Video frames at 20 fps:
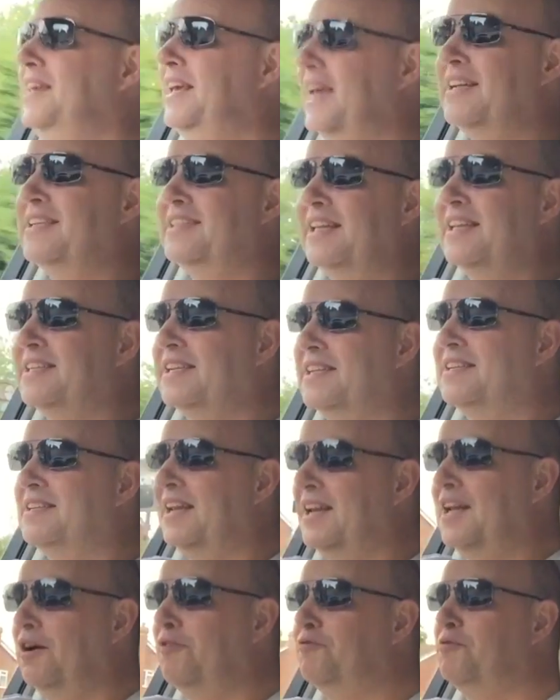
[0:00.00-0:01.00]
Yes, there's
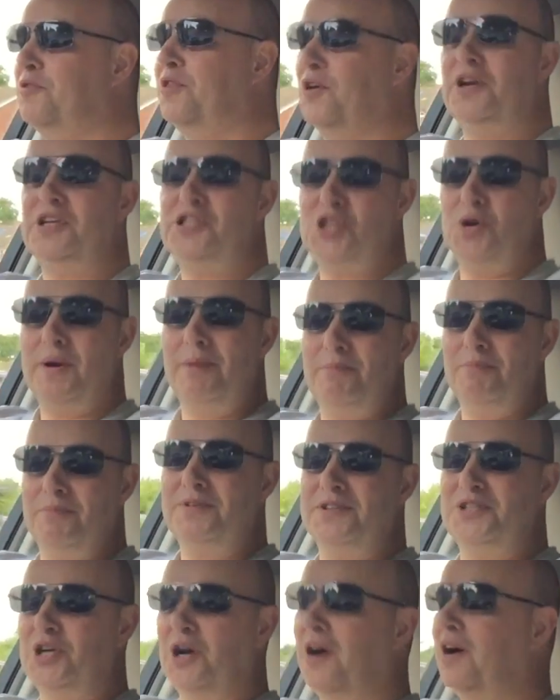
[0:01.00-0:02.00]
enough 32
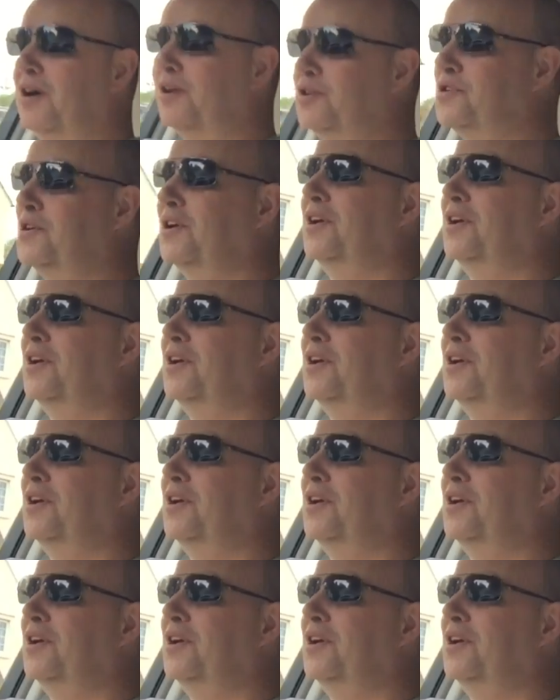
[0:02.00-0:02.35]
amp charge,